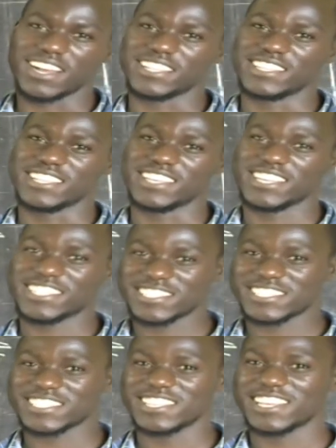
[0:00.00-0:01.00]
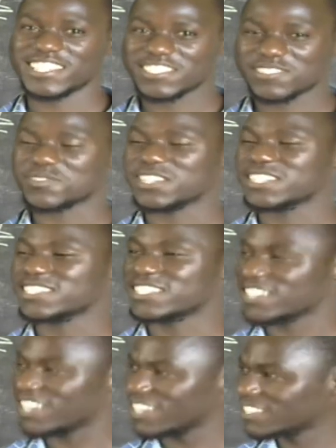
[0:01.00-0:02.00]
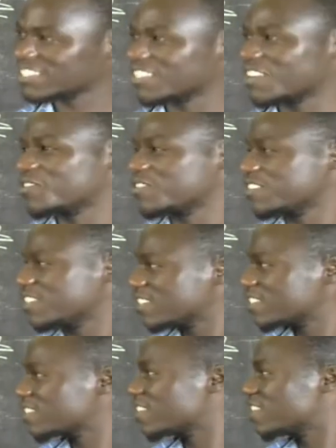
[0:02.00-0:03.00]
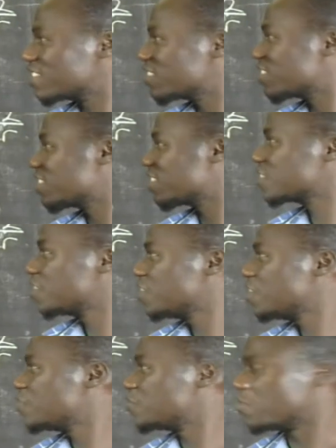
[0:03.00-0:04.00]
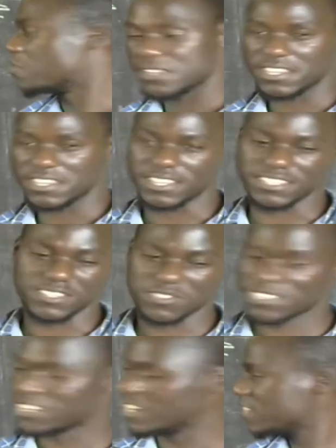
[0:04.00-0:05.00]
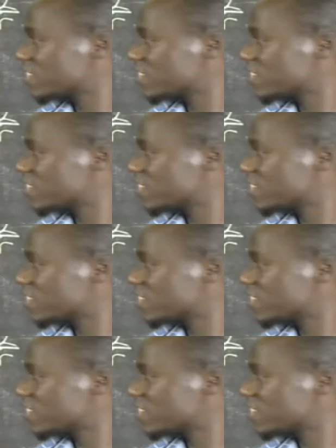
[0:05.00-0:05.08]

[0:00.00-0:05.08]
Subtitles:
the x writing x alone, x. For me, I don't like.